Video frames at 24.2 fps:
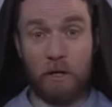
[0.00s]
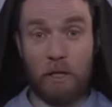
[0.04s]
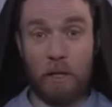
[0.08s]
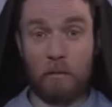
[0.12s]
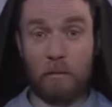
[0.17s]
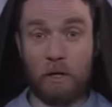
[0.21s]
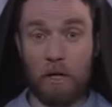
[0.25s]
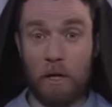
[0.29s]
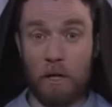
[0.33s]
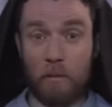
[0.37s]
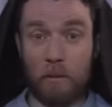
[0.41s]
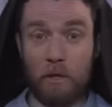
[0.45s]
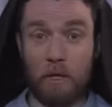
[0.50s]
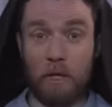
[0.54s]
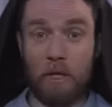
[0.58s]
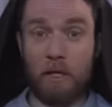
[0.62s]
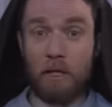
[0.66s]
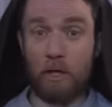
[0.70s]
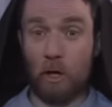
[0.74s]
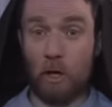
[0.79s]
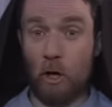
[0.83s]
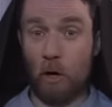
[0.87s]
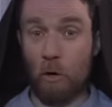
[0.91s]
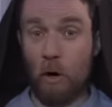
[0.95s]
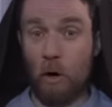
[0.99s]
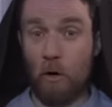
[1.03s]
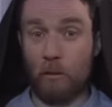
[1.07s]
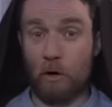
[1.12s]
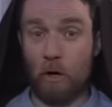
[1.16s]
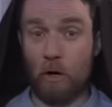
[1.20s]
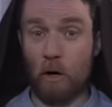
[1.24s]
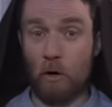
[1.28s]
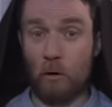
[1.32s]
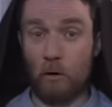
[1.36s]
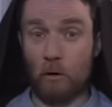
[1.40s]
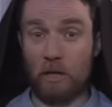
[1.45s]
sometimes you need to go off
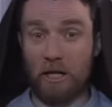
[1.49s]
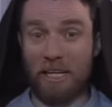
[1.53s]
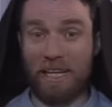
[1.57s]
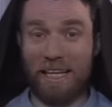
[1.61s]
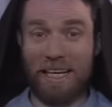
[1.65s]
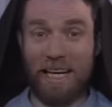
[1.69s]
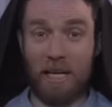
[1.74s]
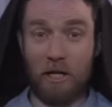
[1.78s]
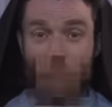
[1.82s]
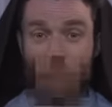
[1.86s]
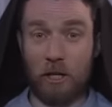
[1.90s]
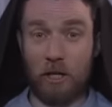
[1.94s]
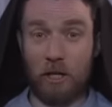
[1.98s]
code to get